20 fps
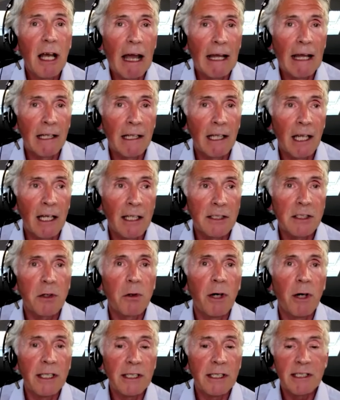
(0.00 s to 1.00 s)
analyze
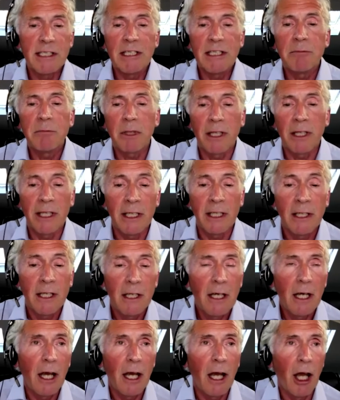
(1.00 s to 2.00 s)
quite deeply
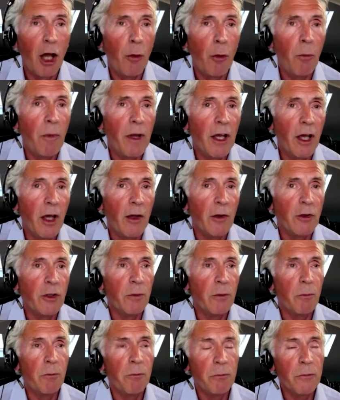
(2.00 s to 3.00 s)
um, uh,
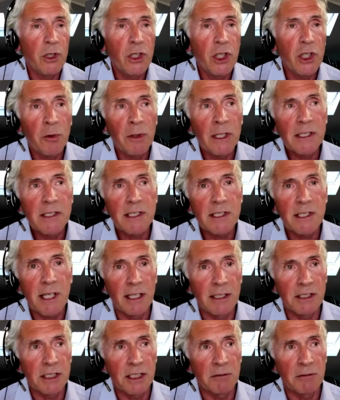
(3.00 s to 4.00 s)
new
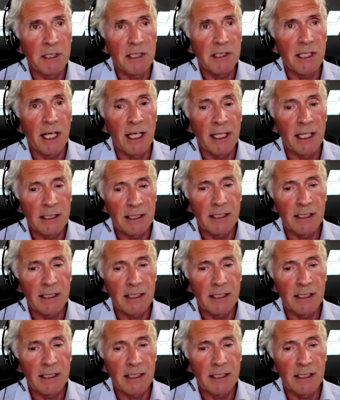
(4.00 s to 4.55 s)
insights, shall we say,